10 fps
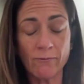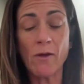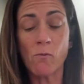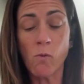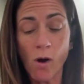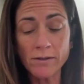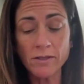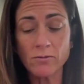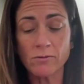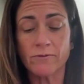they
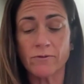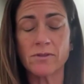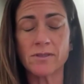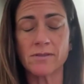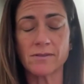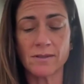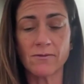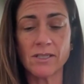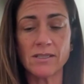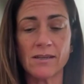want to do a food
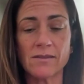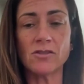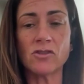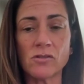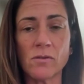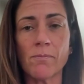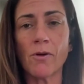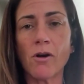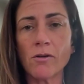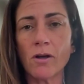sensitivity test, it's just a
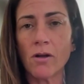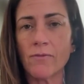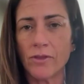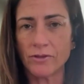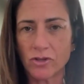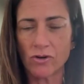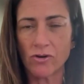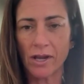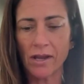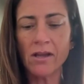part of the
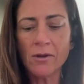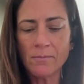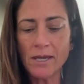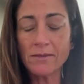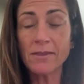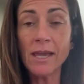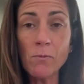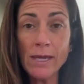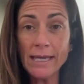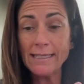journey, because
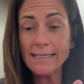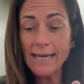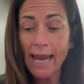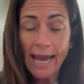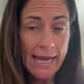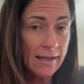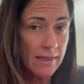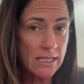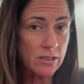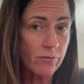then we can take
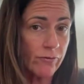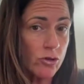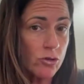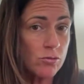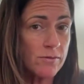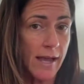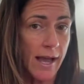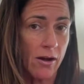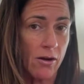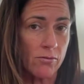these foods
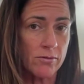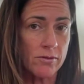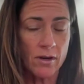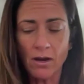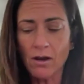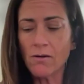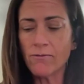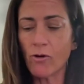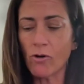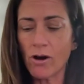out
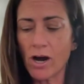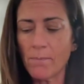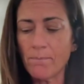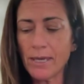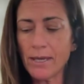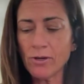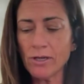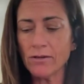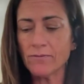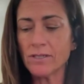for a
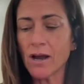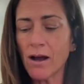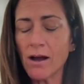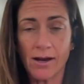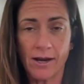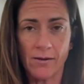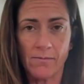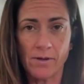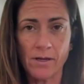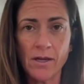period of
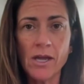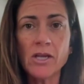time